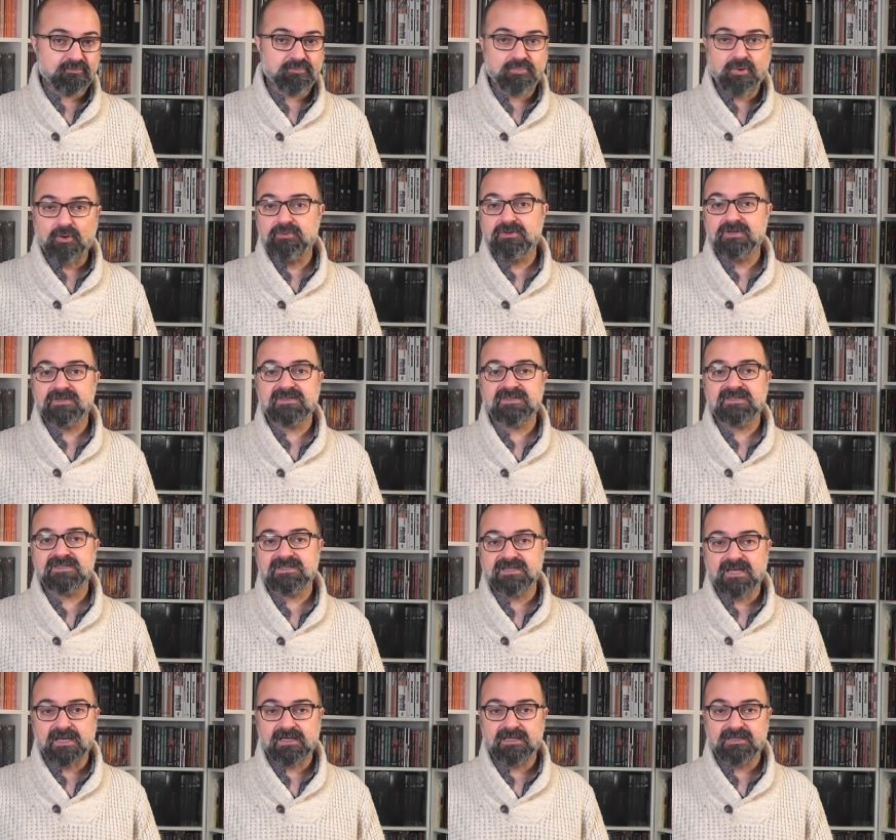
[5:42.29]
bonus
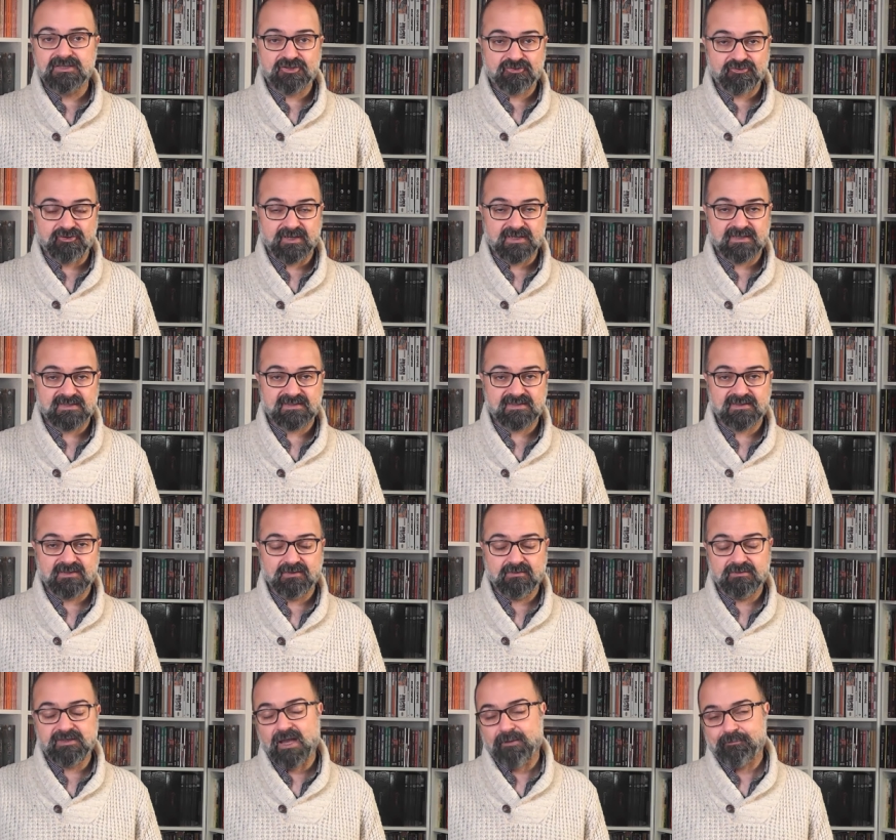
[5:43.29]
stacking tricks,
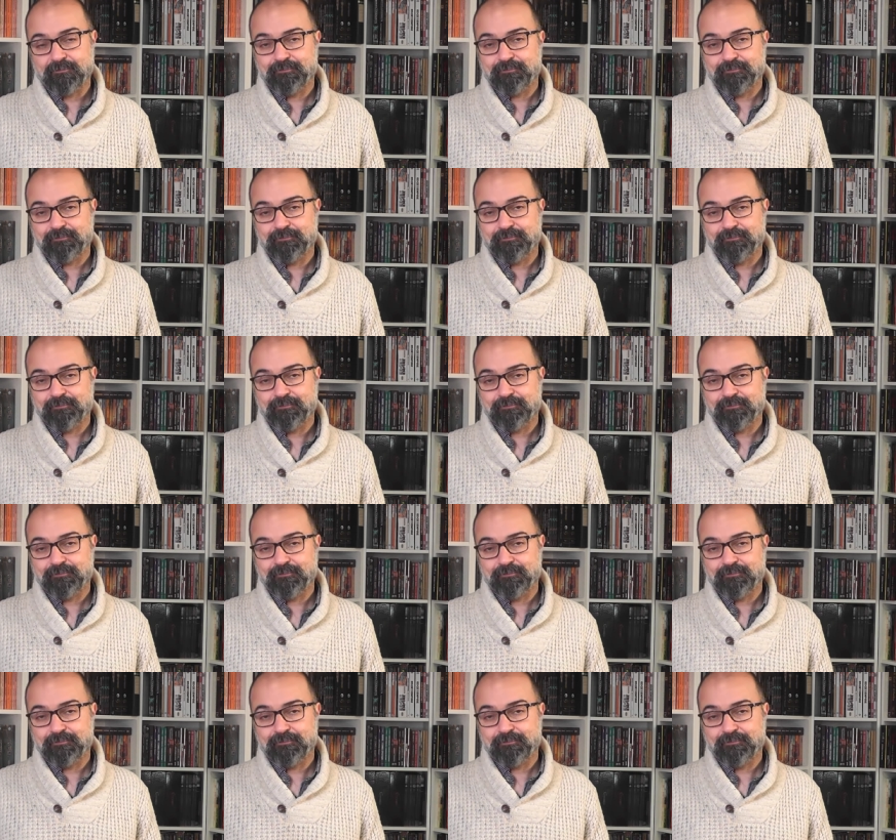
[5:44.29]
so yeah.